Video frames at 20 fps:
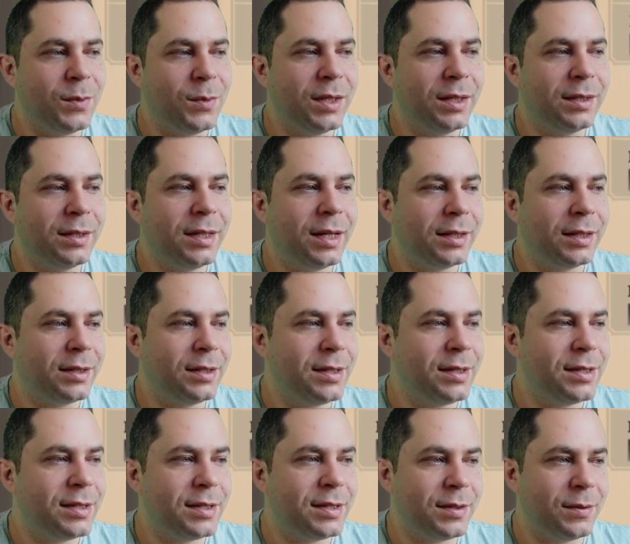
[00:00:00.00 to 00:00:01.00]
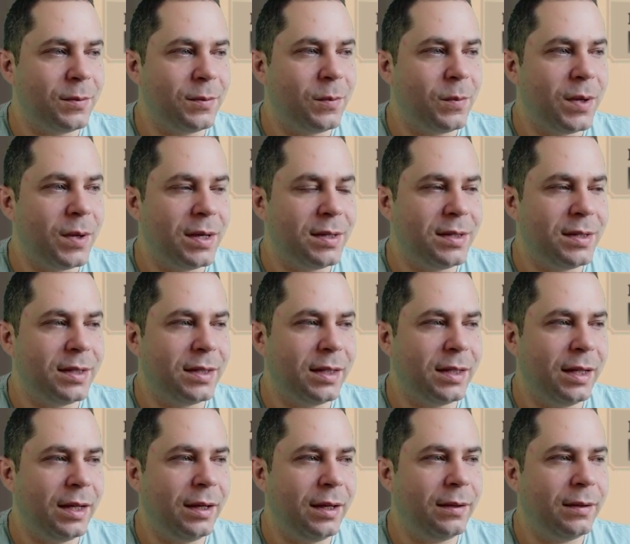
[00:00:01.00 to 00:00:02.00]
That is
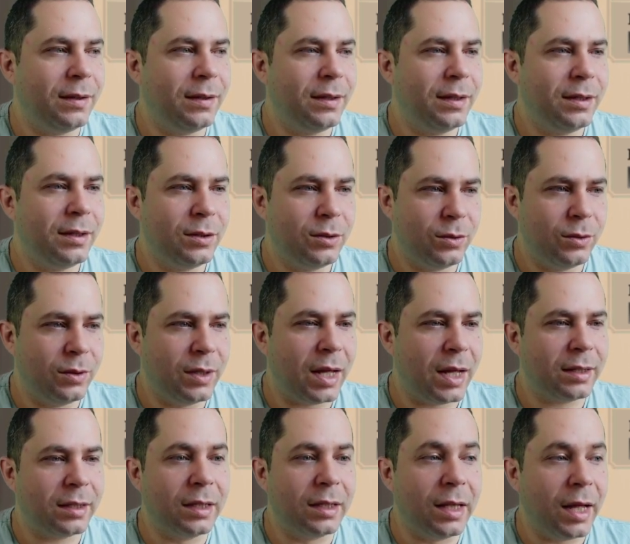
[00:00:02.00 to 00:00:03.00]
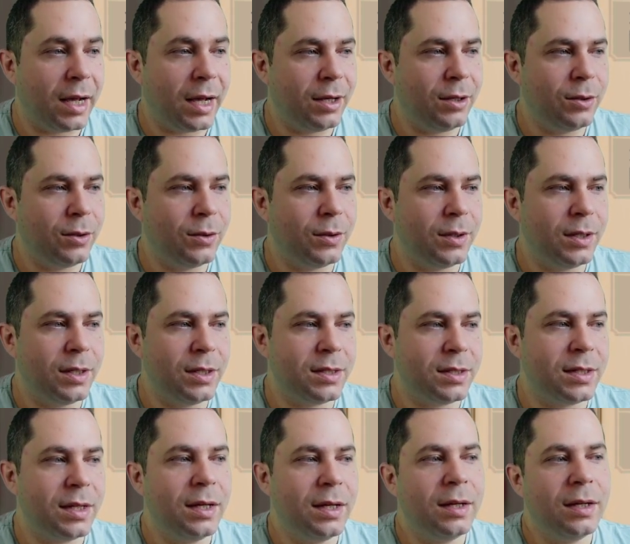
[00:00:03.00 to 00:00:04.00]
basically, to not lie you, is
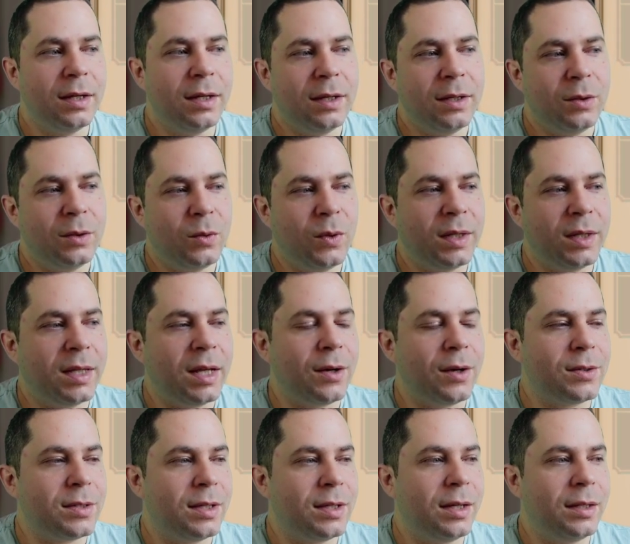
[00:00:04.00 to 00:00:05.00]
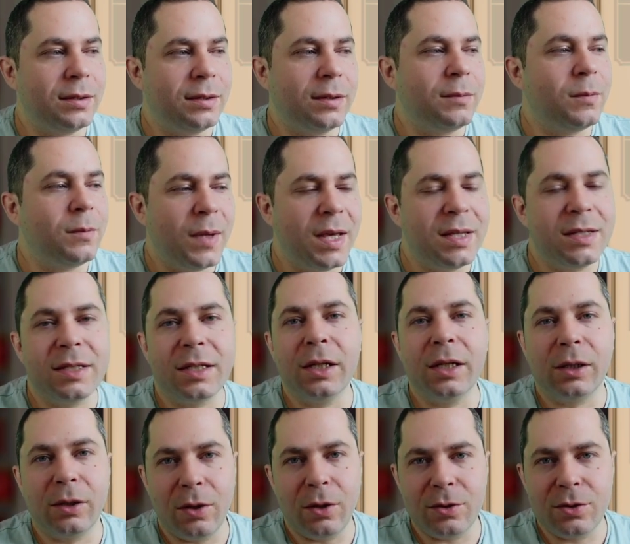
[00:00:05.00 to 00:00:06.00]
3000, basically
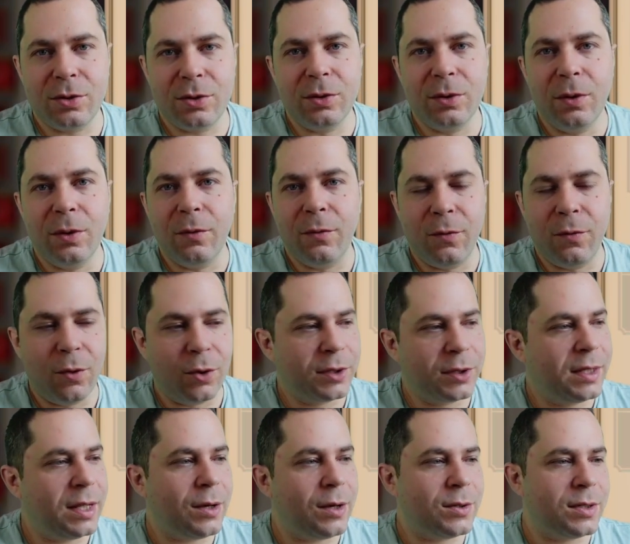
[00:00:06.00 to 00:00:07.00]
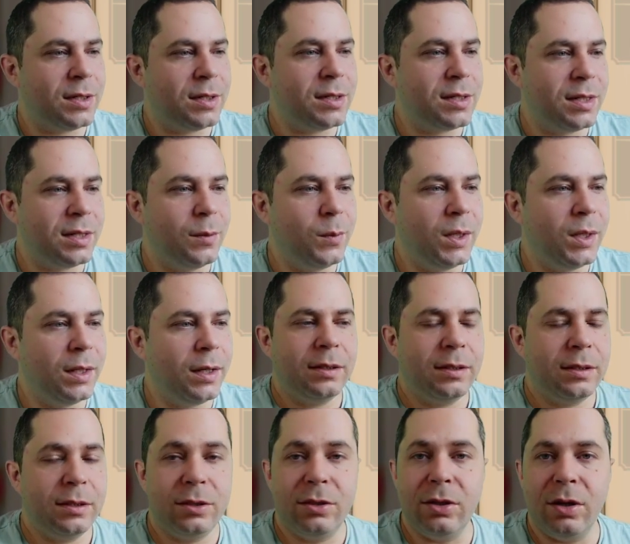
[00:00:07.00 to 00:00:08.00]
close to 4000 stamina.
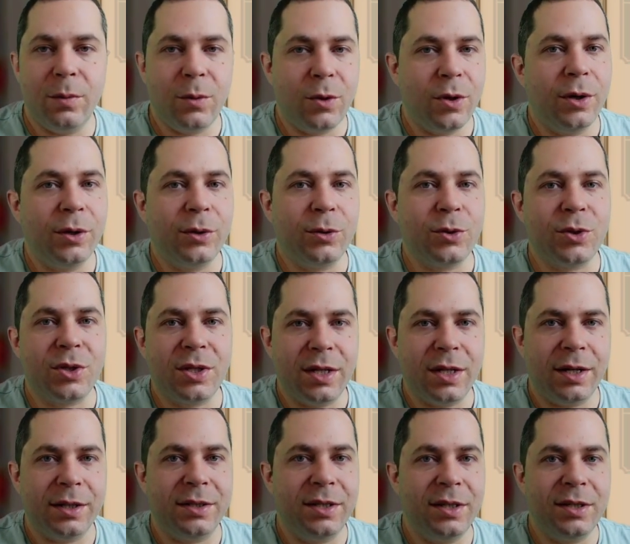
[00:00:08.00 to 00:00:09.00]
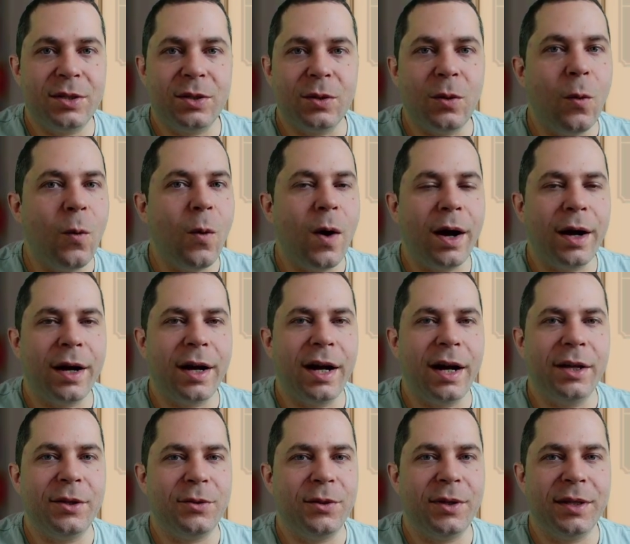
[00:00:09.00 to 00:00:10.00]
So I'm going to start this
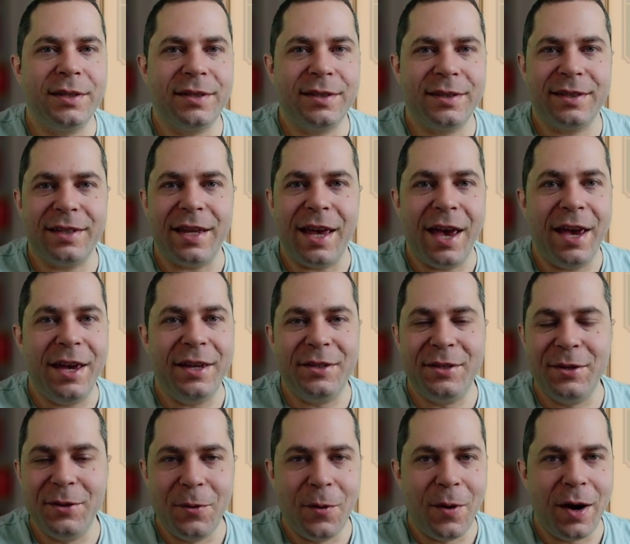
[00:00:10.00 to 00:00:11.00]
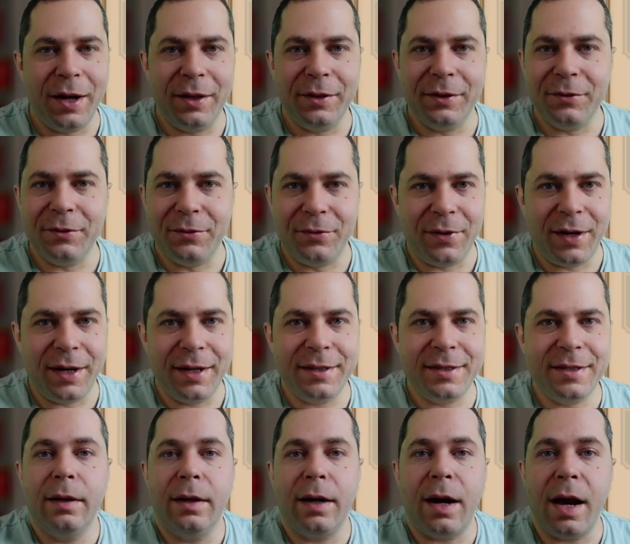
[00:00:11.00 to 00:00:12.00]
181
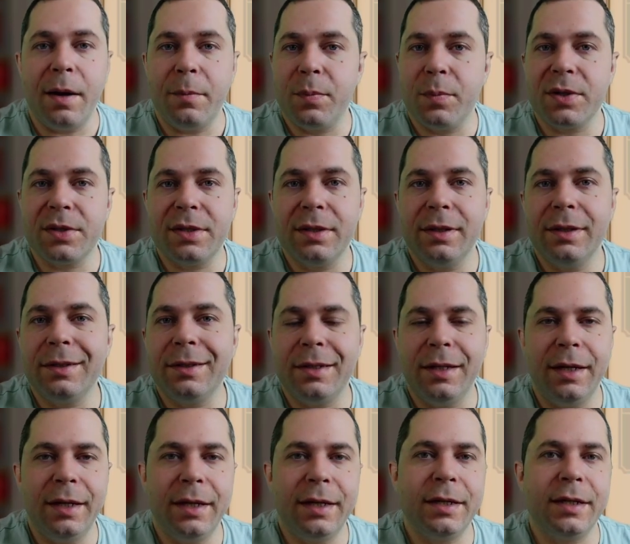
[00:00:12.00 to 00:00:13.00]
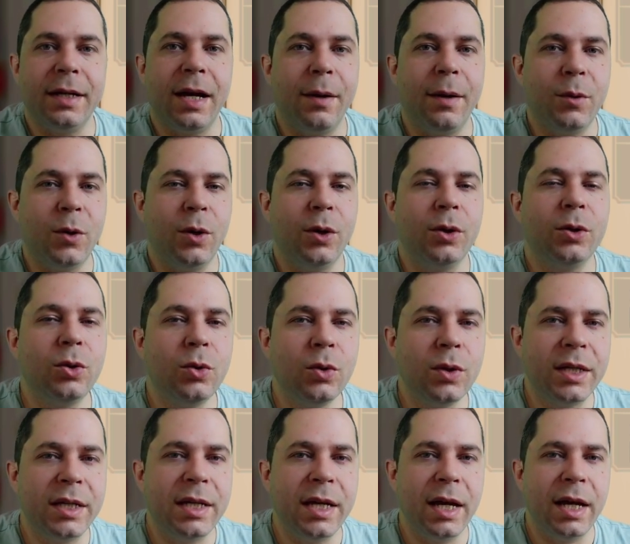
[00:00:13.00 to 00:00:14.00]
fights. I personally think I'm going to
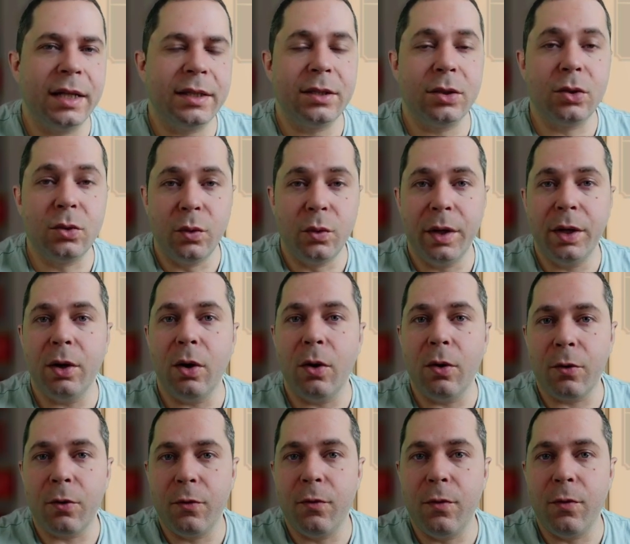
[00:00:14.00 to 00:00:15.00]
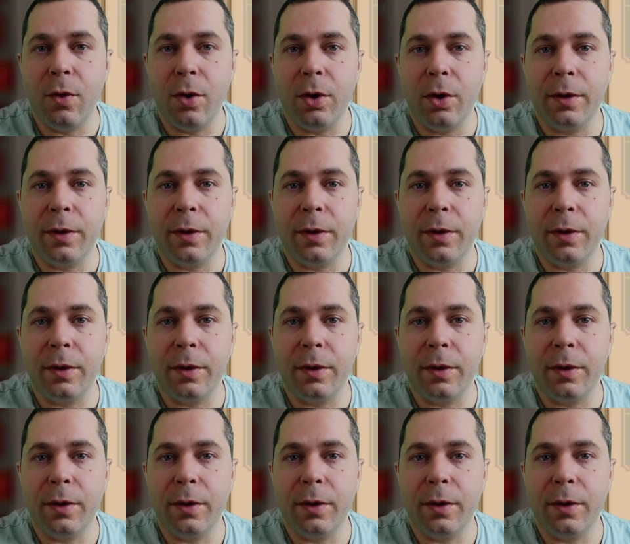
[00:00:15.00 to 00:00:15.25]
get 3 or 4